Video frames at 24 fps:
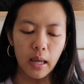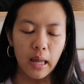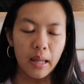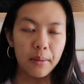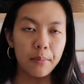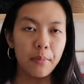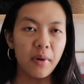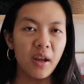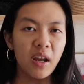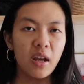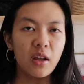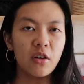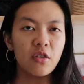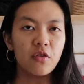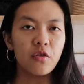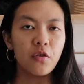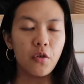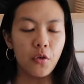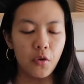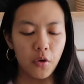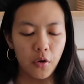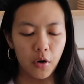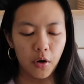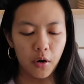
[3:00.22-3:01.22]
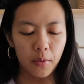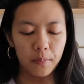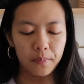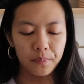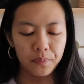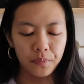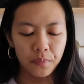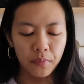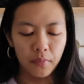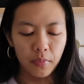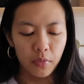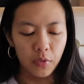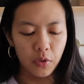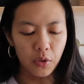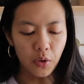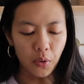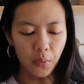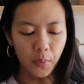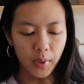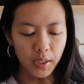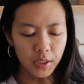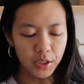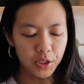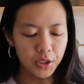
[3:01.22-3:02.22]
headband for the
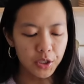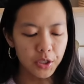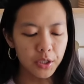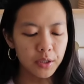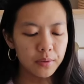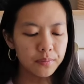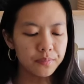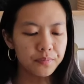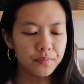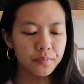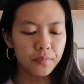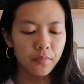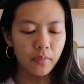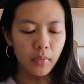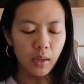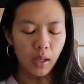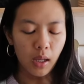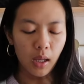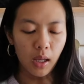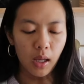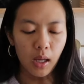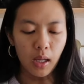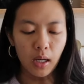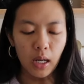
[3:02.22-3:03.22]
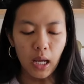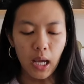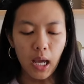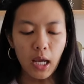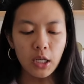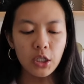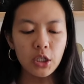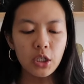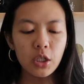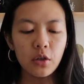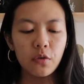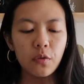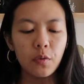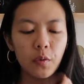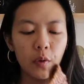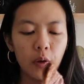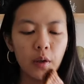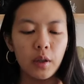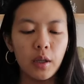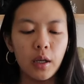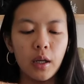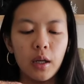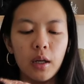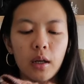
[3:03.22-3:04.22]
winter. And I actually
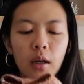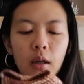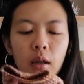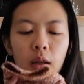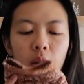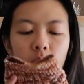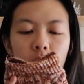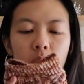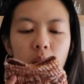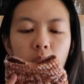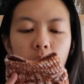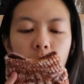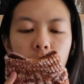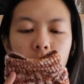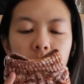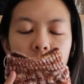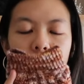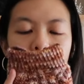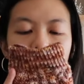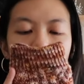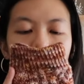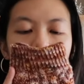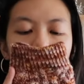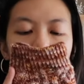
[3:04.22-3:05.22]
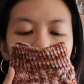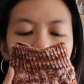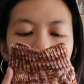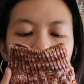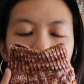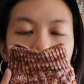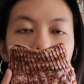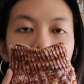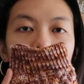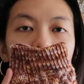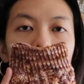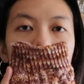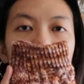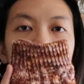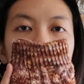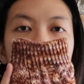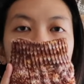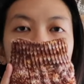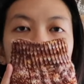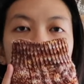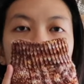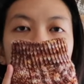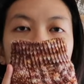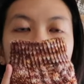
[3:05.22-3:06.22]
really love this one Udo
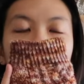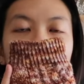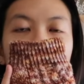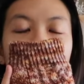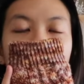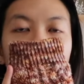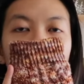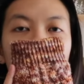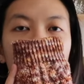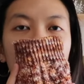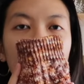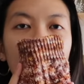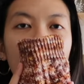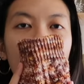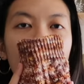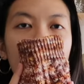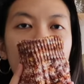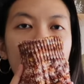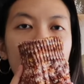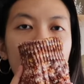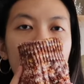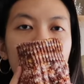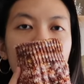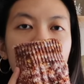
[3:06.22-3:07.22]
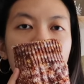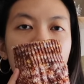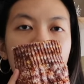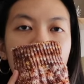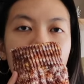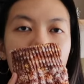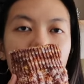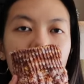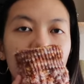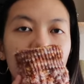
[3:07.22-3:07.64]
color, and lucky